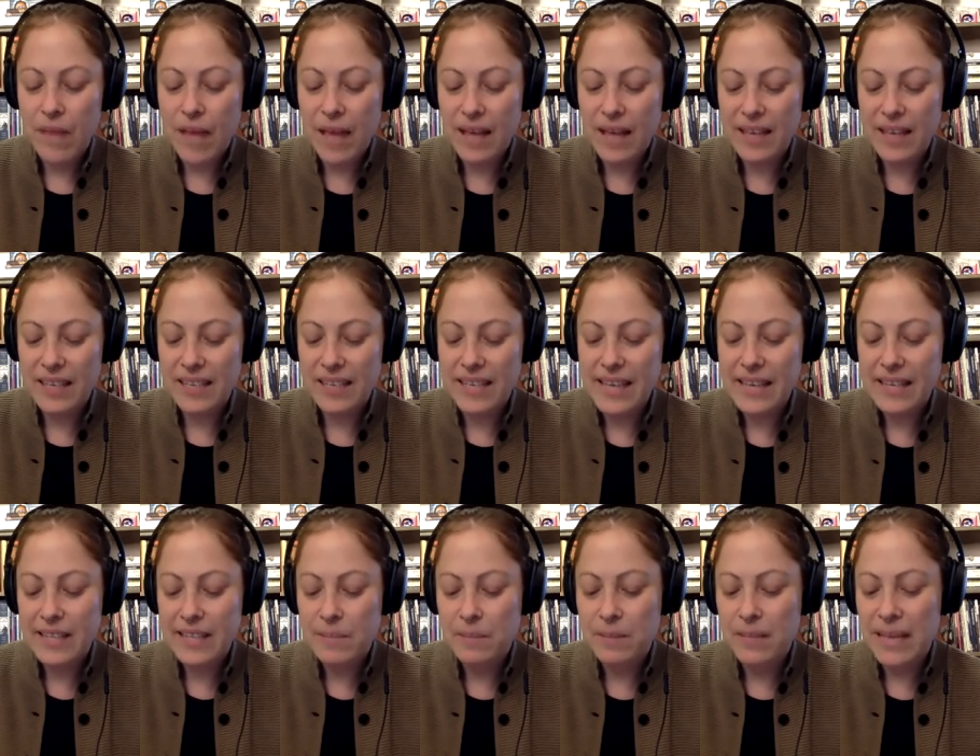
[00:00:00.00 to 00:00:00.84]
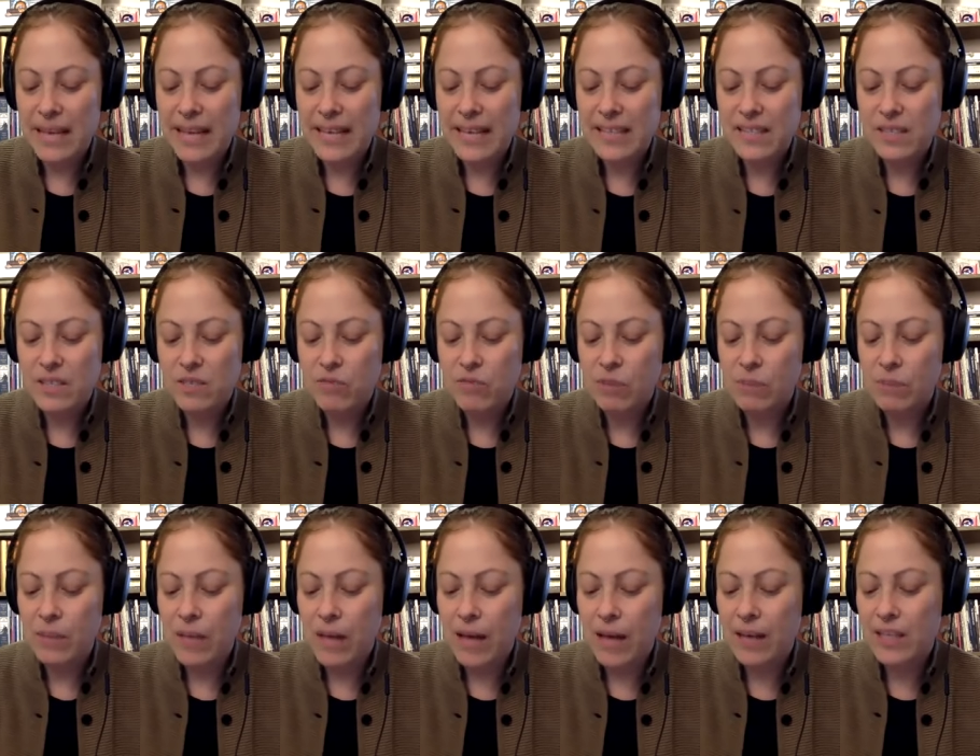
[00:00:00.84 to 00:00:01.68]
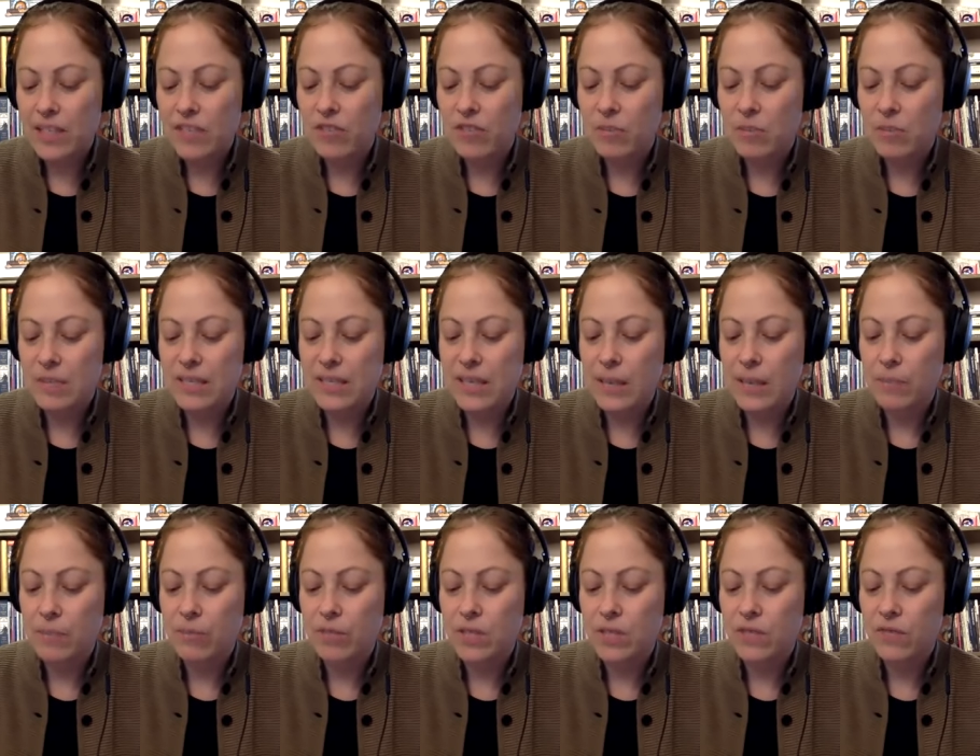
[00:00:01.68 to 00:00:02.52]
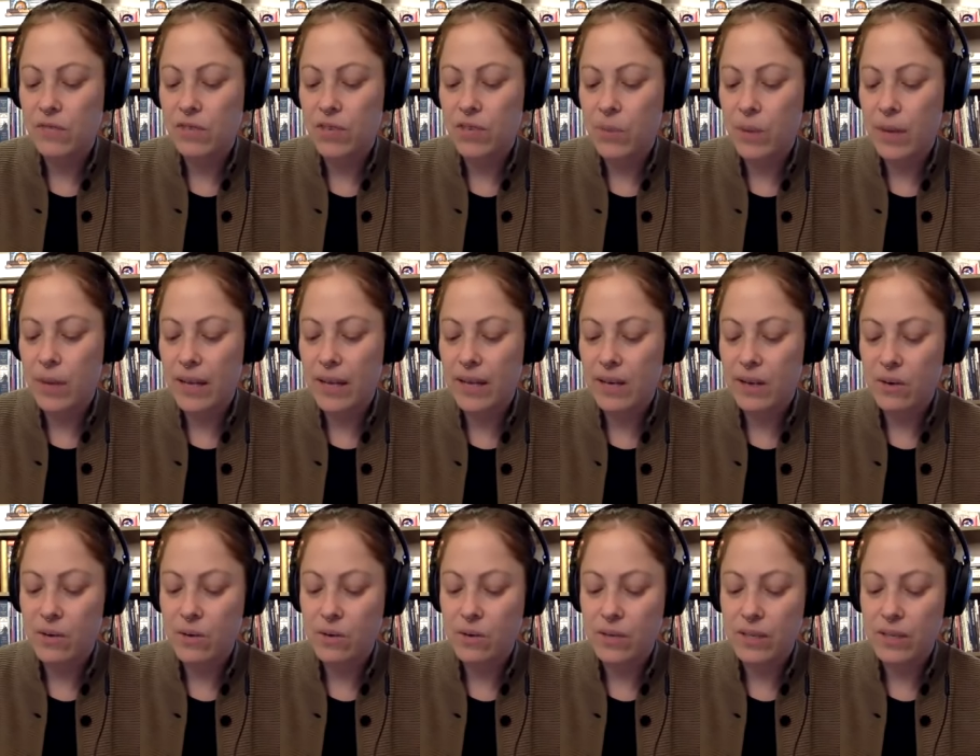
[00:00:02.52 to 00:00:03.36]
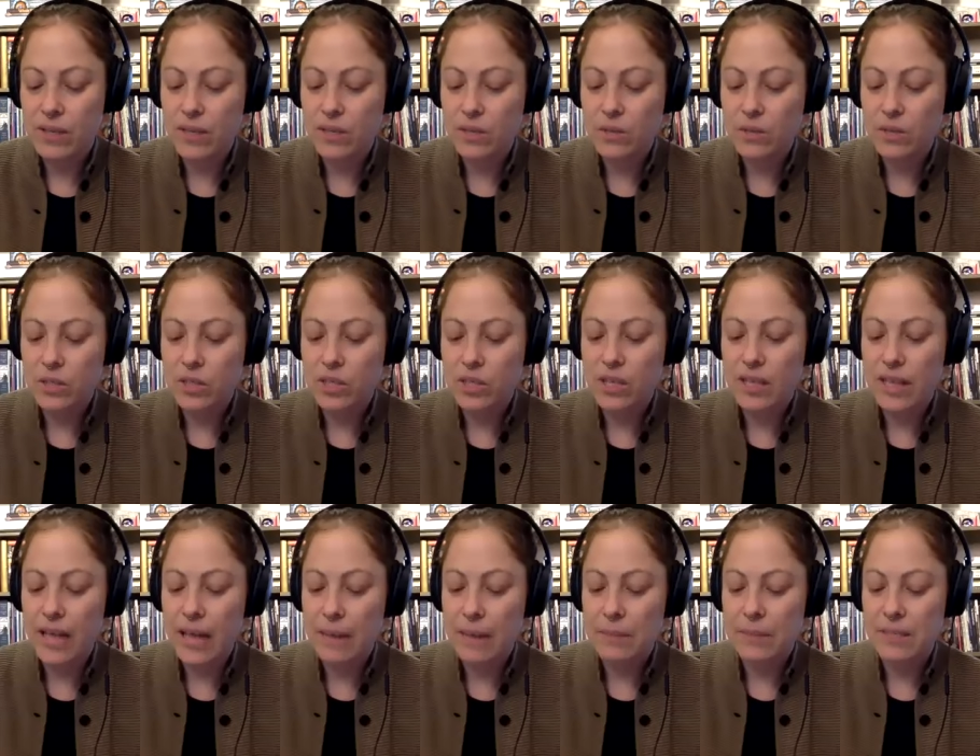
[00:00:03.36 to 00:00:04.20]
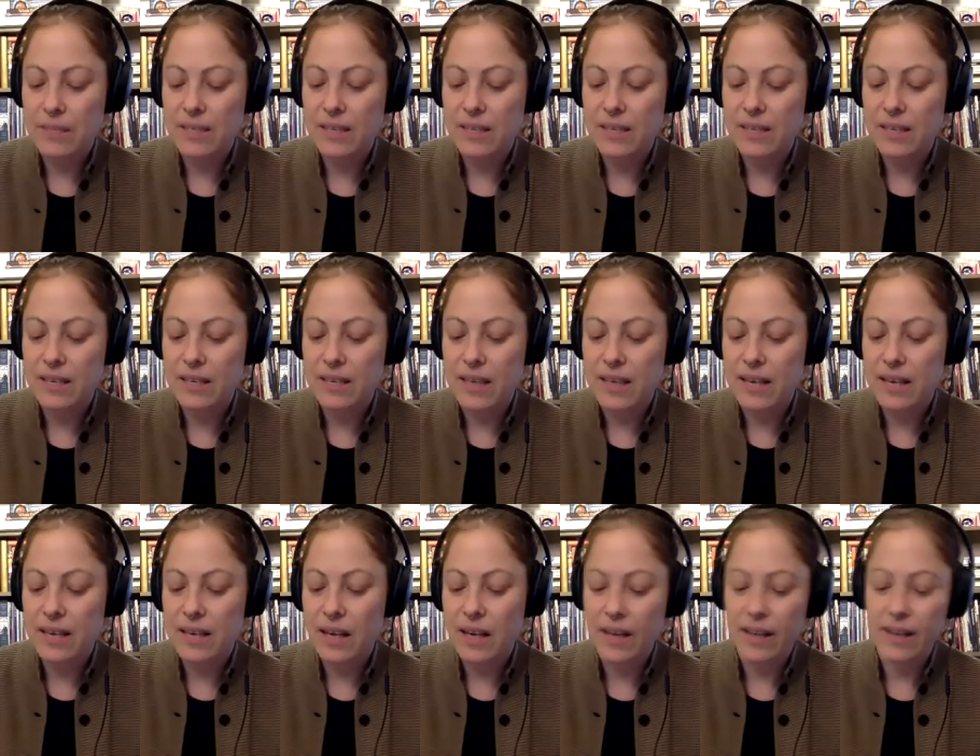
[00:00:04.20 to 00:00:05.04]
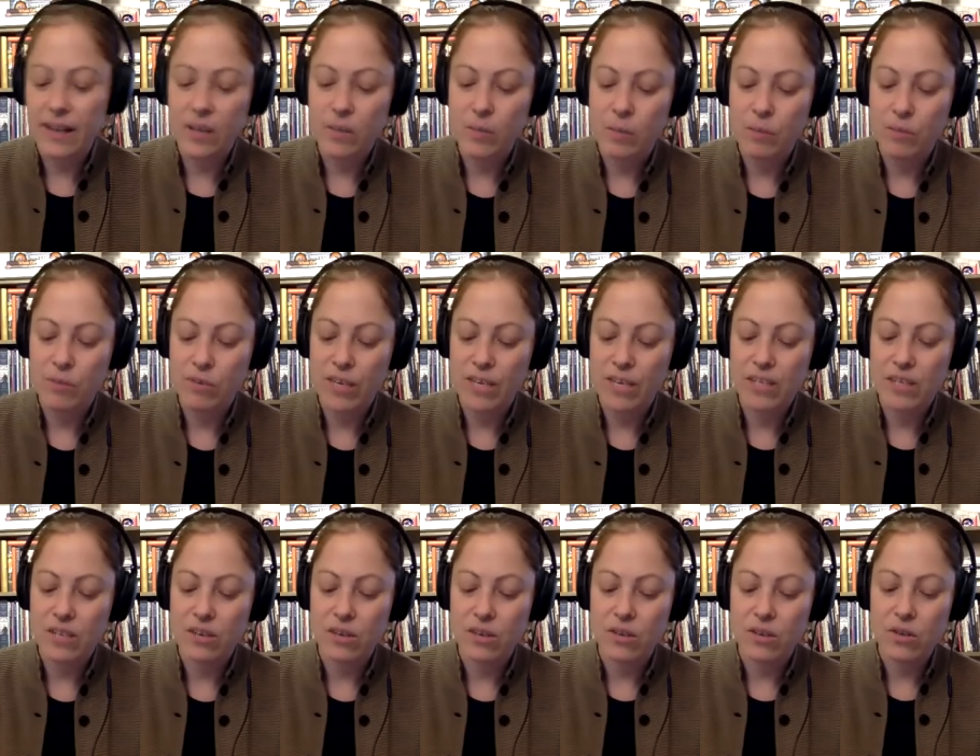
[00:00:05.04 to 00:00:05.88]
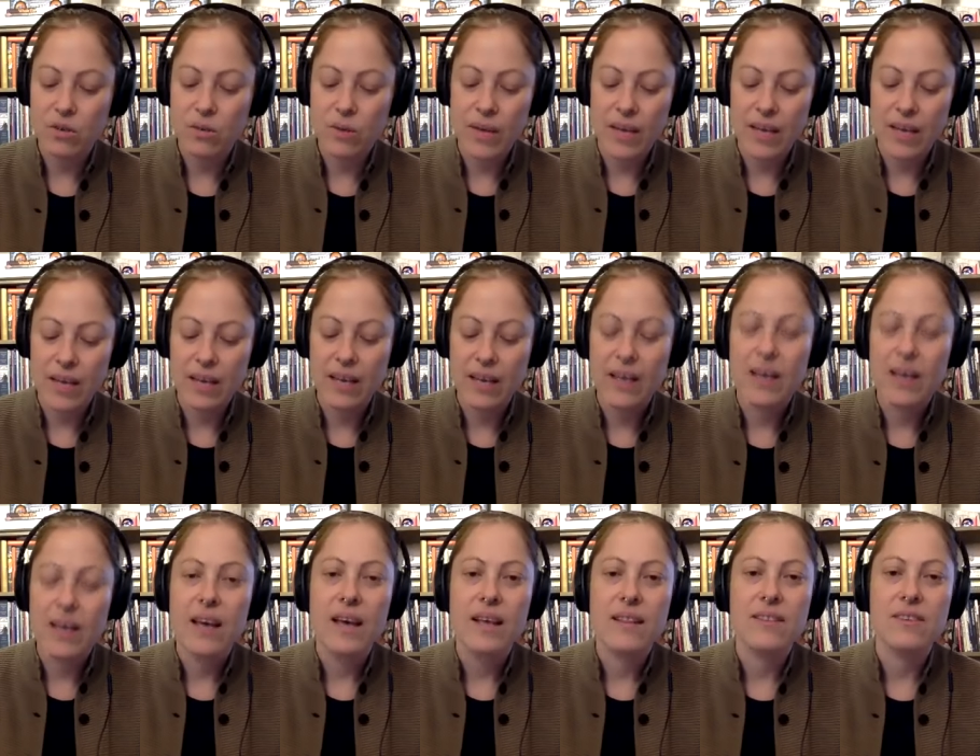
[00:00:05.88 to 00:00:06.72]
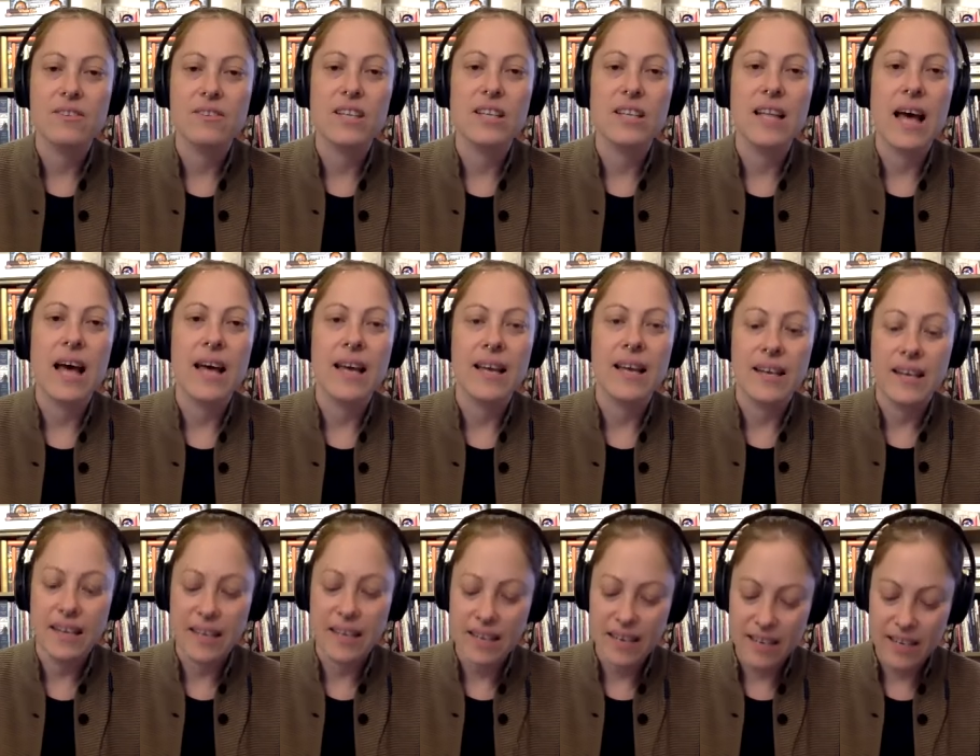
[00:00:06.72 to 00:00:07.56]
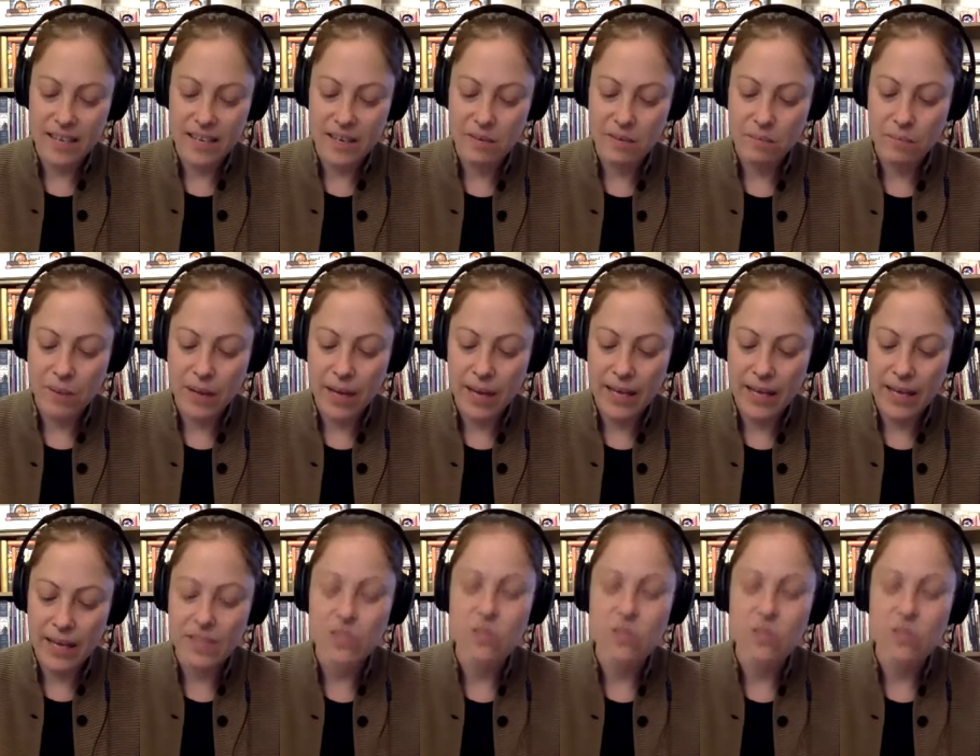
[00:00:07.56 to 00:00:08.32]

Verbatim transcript: and it takes place three blocks from the Cypress Freeway in Oakland, which collapsed in the '89 Loma Prieta earthquake. There's a line in it by